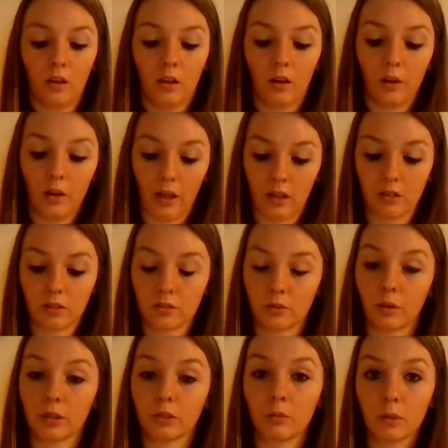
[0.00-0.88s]
Okay,
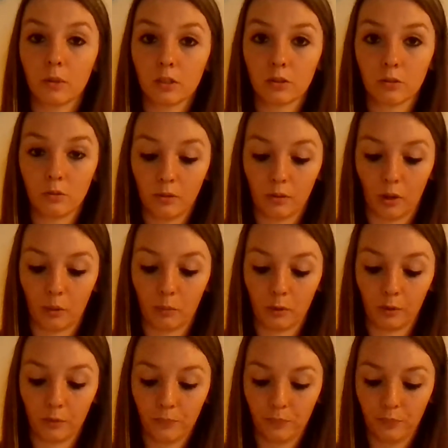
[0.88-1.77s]
so I don't mean to alarm
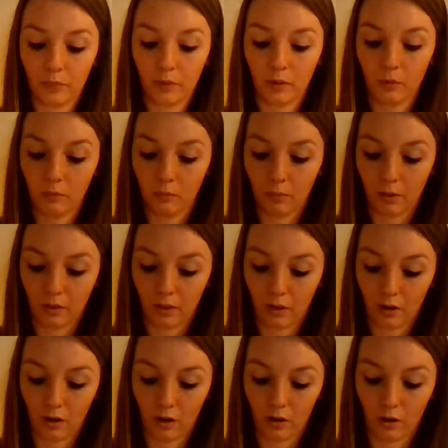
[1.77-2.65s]
you, but
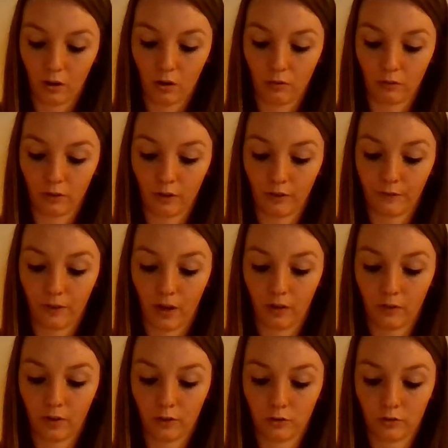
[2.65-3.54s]
there are over
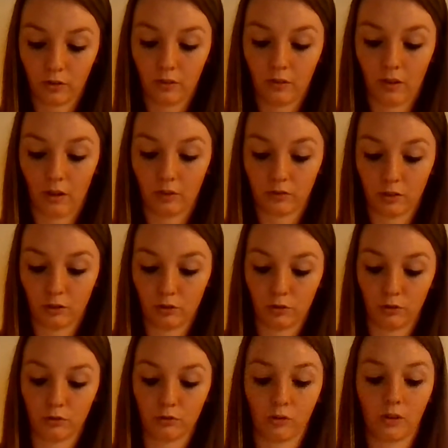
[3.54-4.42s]
500,000
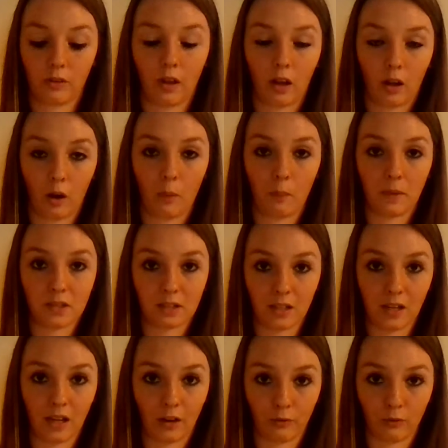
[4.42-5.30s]
children that go
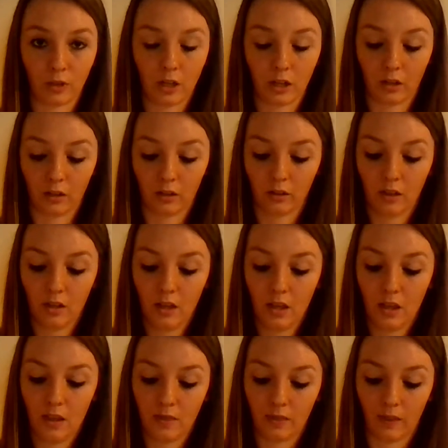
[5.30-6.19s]
missing every year.
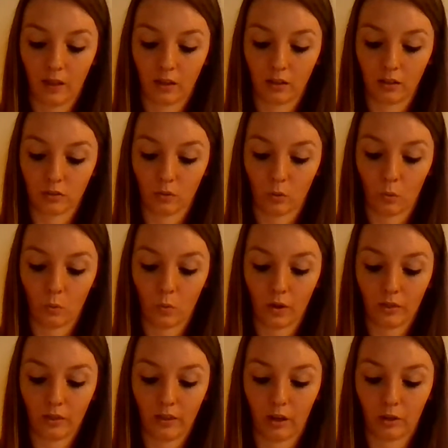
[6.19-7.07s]
That is
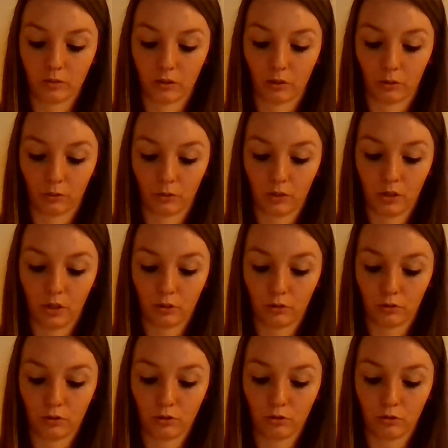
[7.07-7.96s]

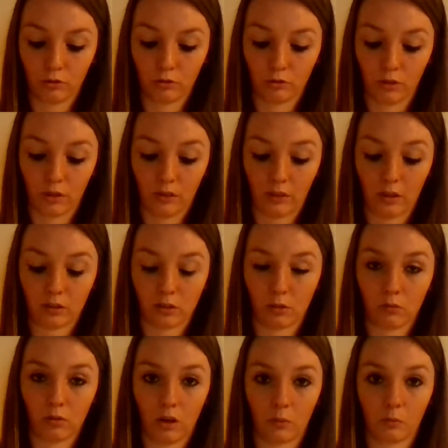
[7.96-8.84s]
1,300 children that
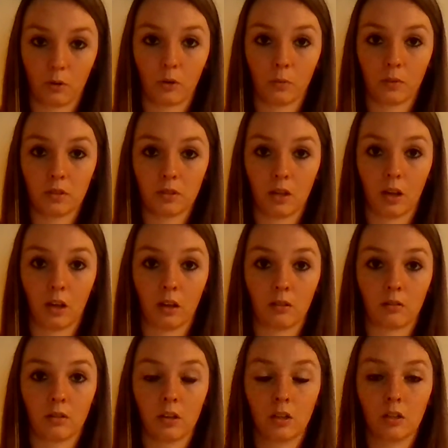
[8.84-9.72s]
don't come home a day
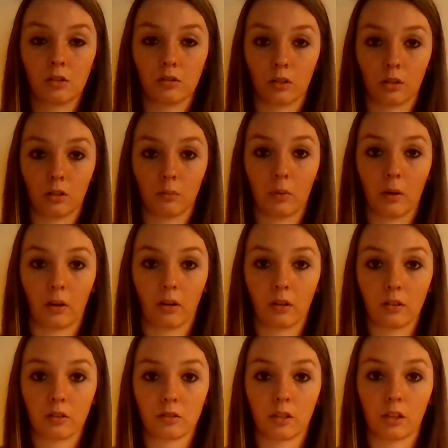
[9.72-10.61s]
to their
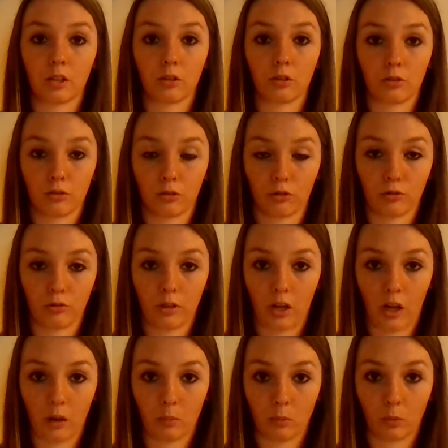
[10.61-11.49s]
parents like your children
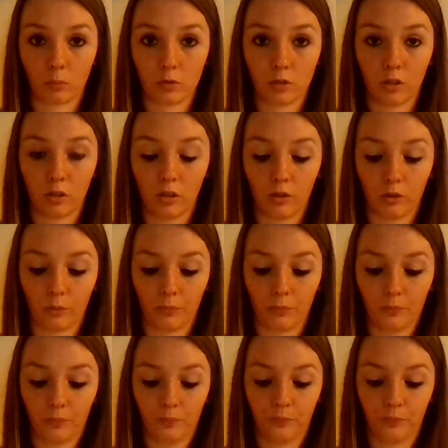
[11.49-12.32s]
came home to you.